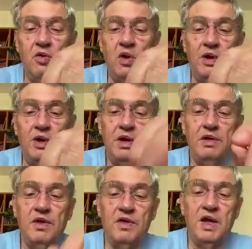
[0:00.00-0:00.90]
go
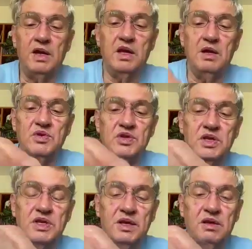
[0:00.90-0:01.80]
underneath it. That keeps
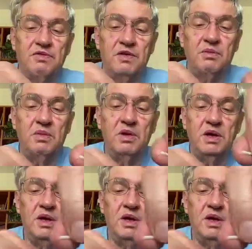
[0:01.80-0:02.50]
the tail from